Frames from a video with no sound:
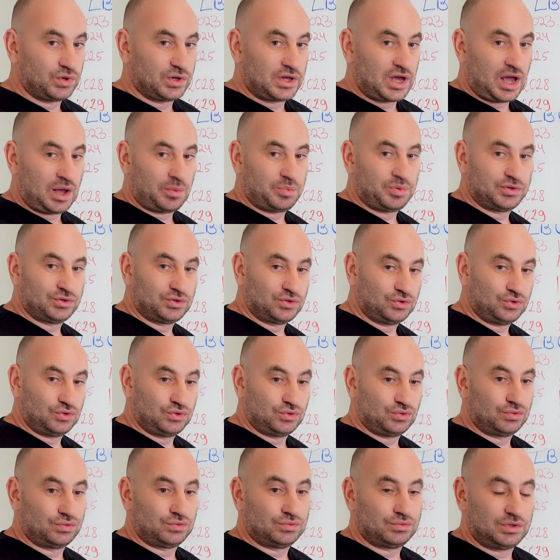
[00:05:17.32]
what happened to
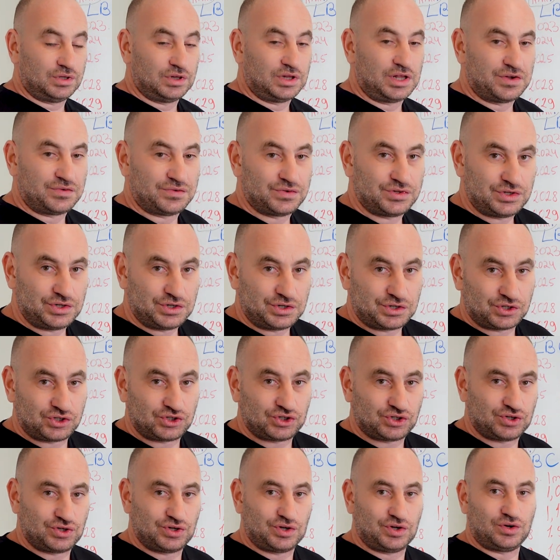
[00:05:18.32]
you 11 years
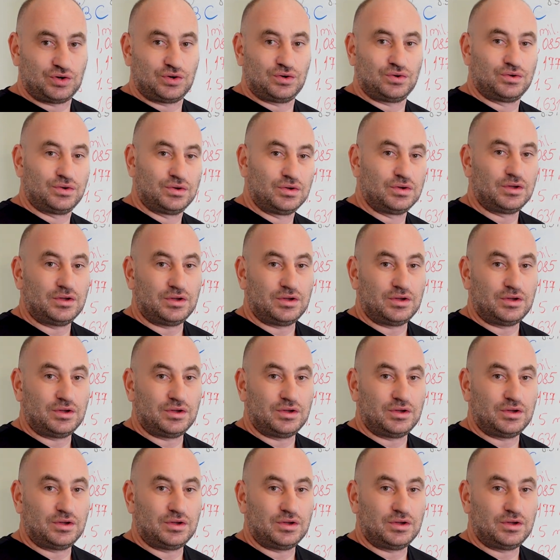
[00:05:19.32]
ago,